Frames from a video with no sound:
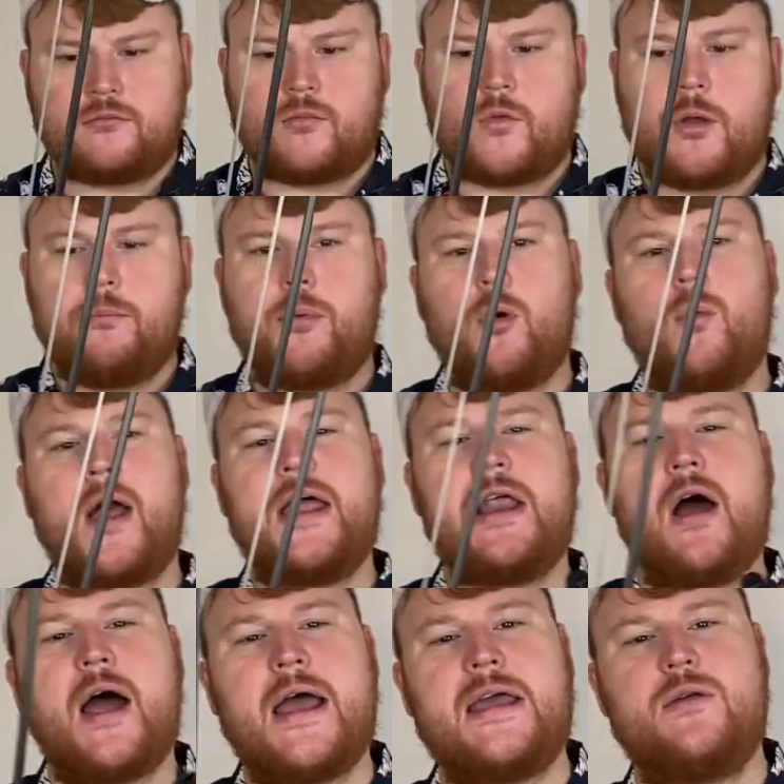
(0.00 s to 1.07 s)
But when
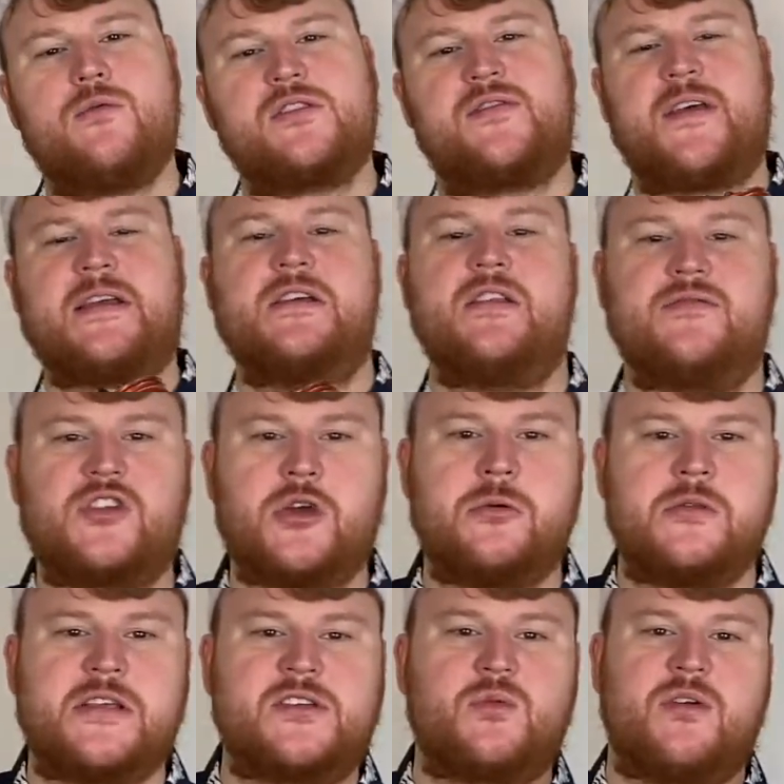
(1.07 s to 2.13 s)
I was thinking of doing
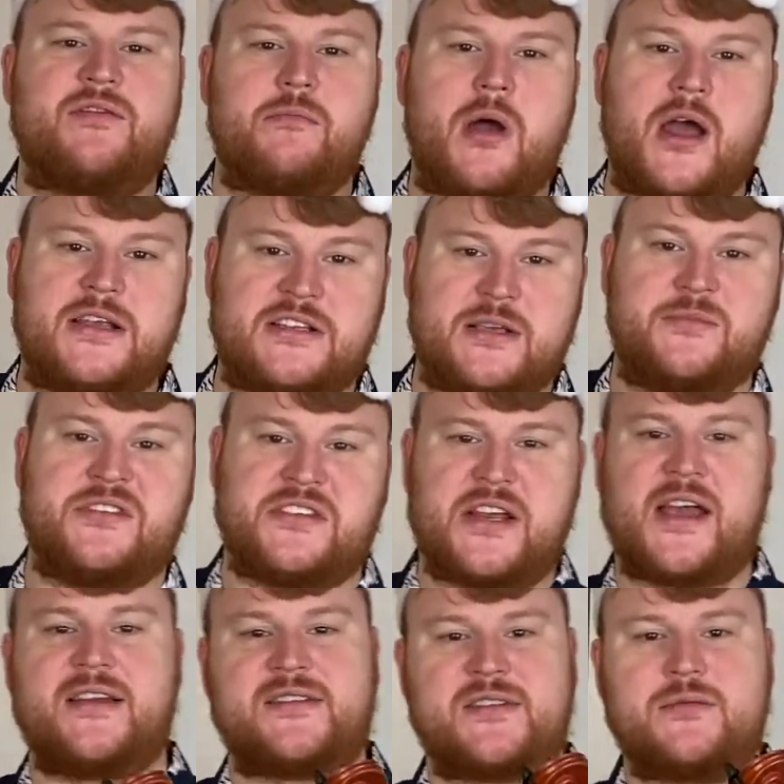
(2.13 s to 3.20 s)
this with my gypsy
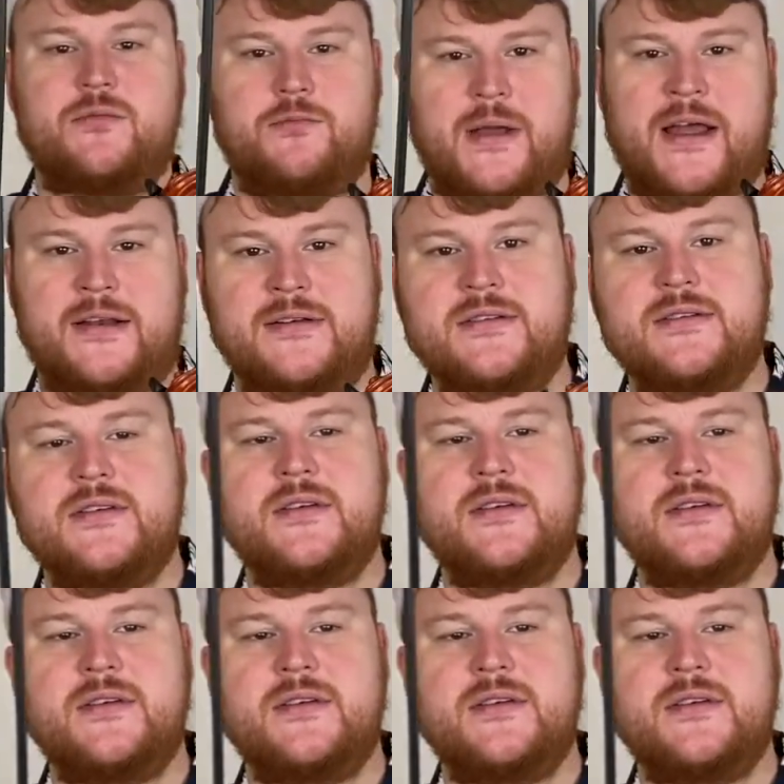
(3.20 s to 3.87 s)
jazz band,